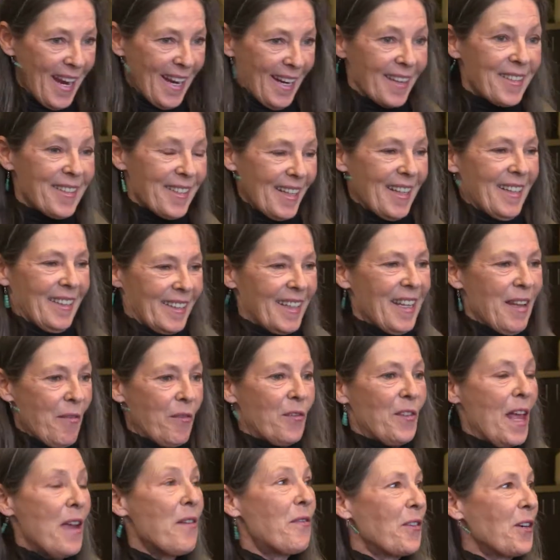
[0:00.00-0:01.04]
It's like
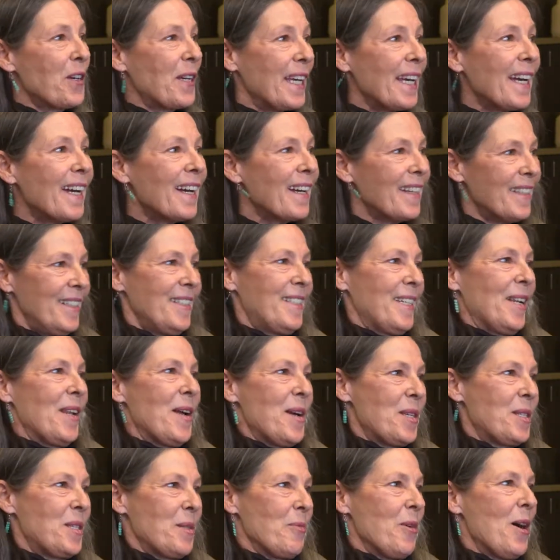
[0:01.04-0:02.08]
they forget until I
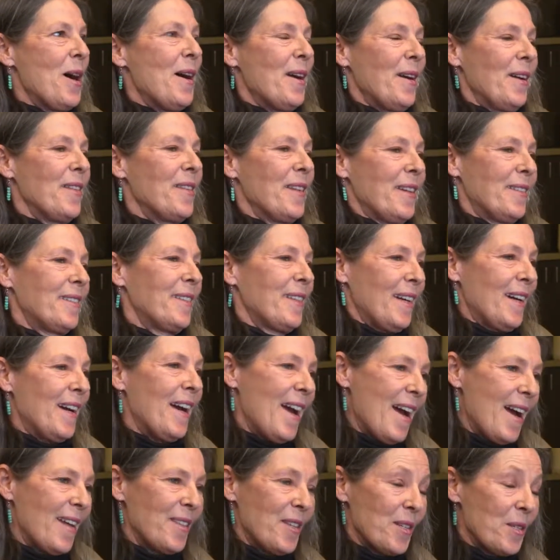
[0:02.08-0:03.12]
smile that I
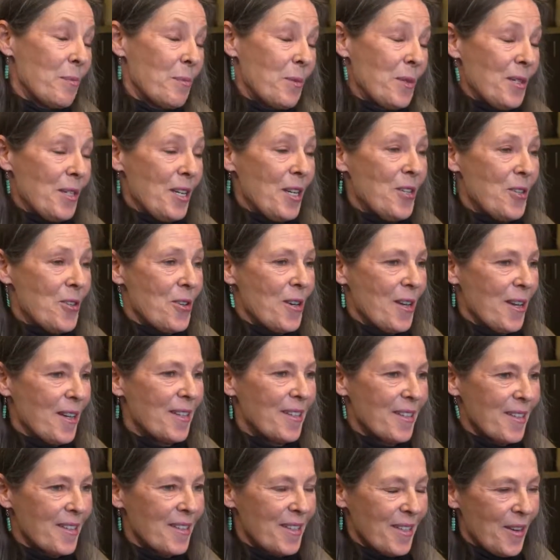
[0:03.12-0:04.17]
had this procedure done,
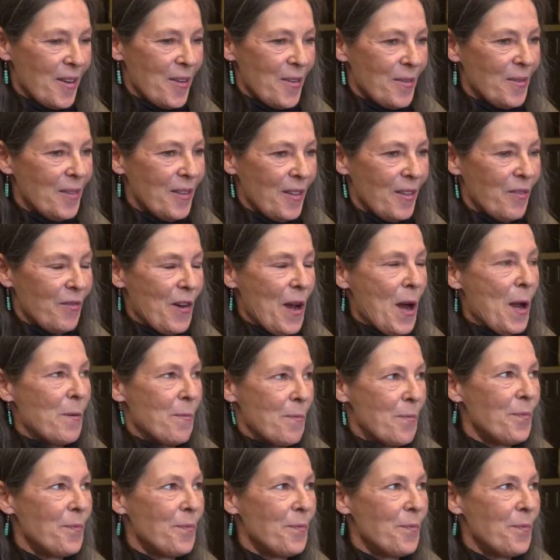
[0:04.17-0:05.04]
and so it's fun.